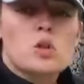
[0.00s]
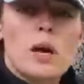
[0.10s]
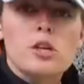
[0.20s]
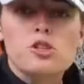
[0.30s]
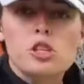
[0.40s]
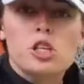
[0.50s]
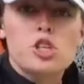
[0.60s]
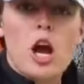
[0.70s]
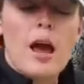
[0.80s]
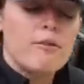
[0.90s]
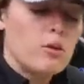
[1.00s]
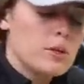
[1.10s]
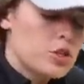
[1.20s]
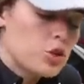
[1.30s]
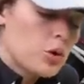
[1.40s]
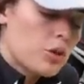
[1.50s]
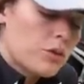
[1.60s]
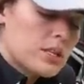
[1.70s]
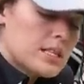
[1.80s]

So I usually travel with two or three